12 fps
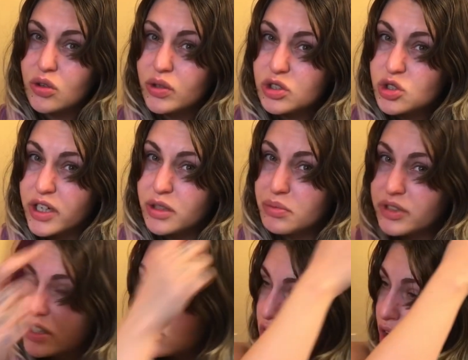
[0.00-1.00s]
and try to
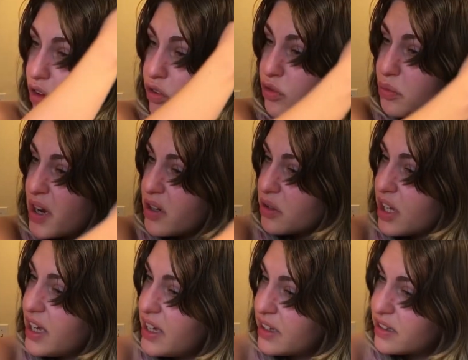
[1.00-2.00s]
bleach all of my own
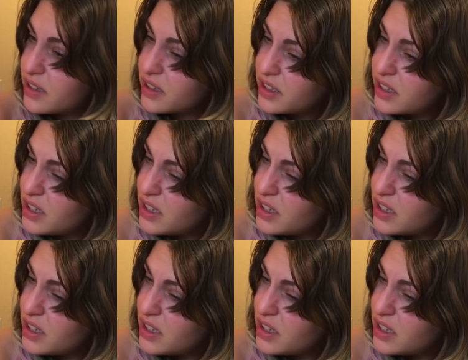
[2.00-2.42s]
head,